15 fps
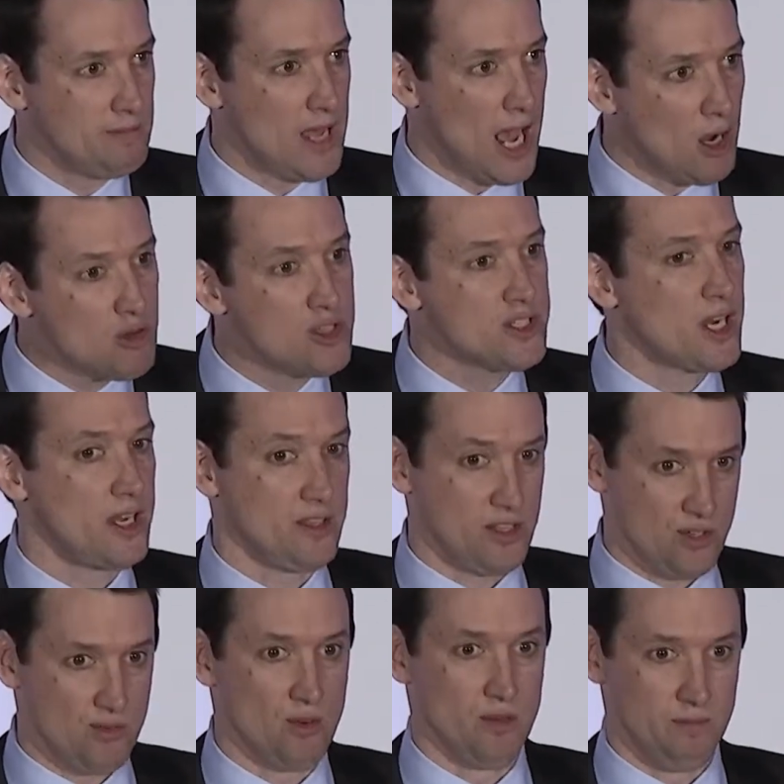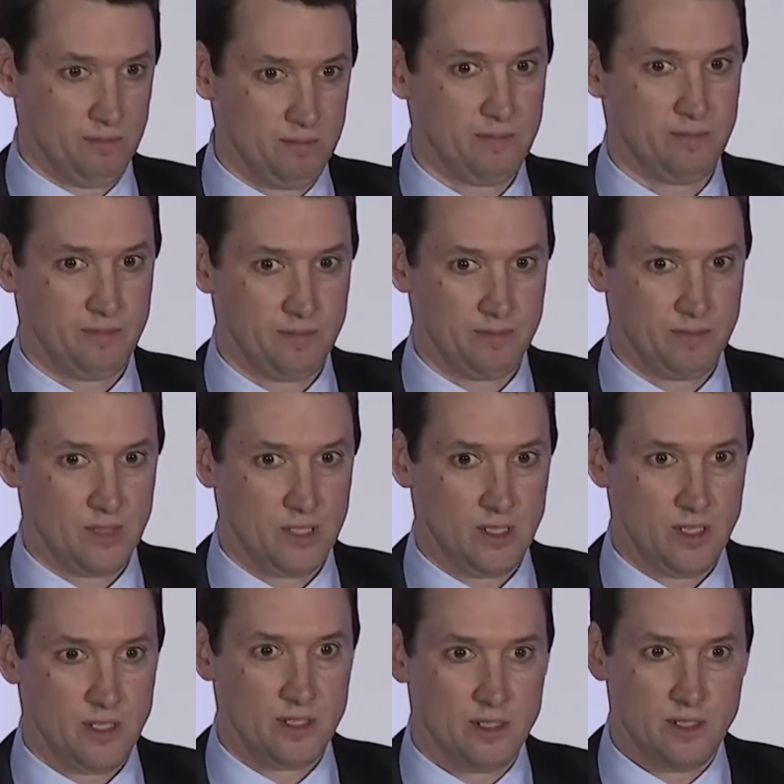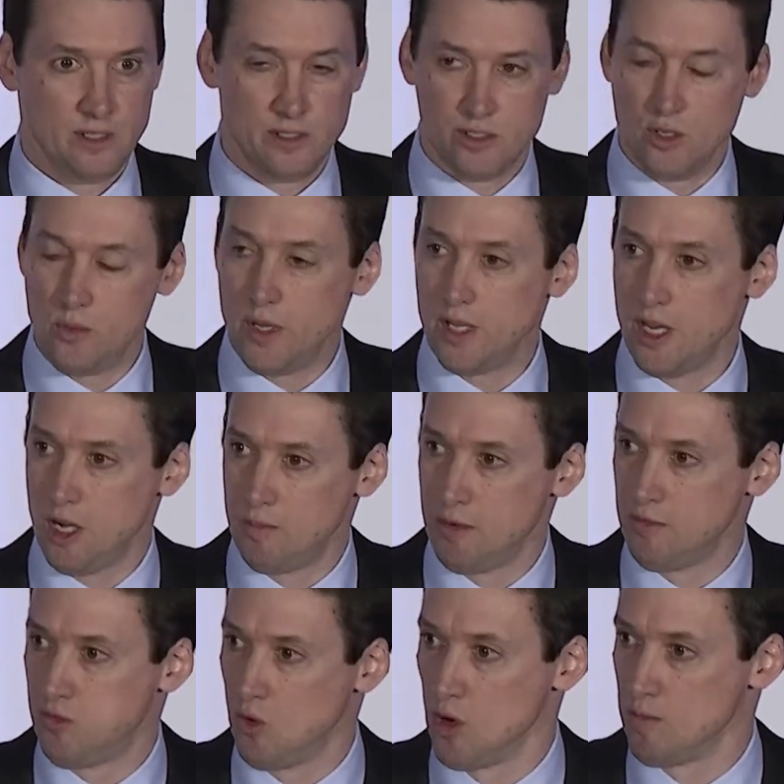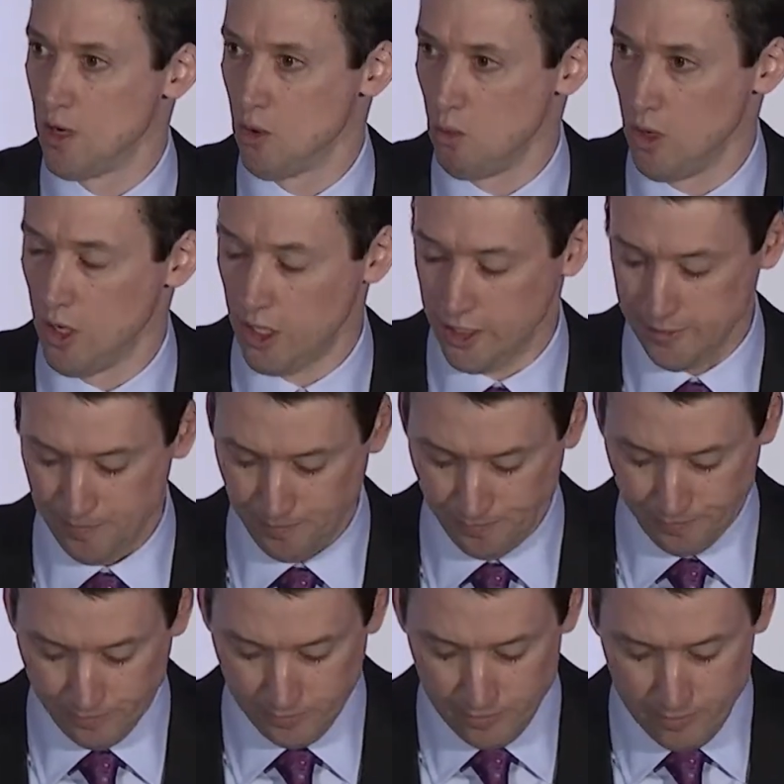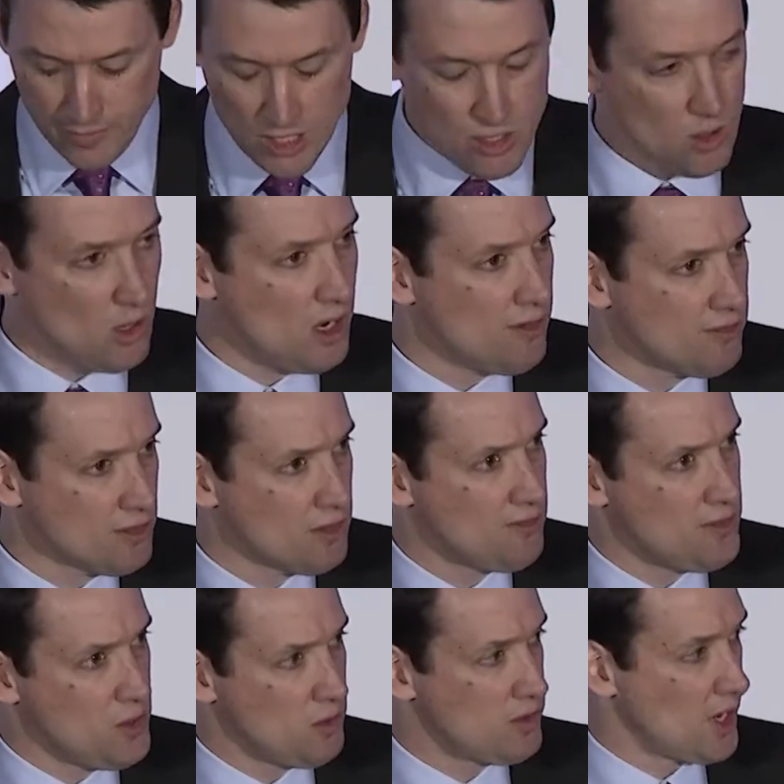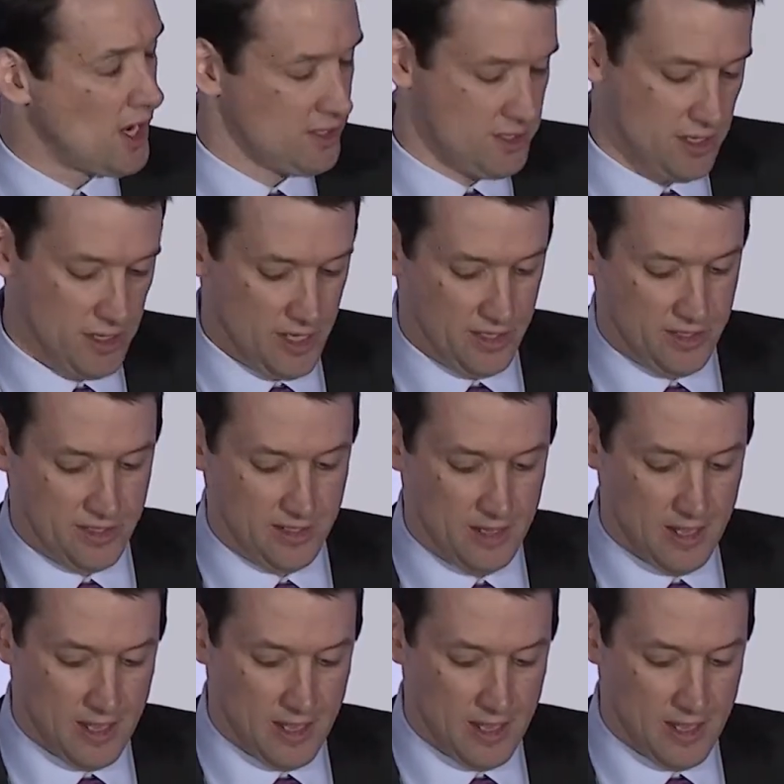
outside this room so we can help inform our work. So I'll offer a few thoughts on this.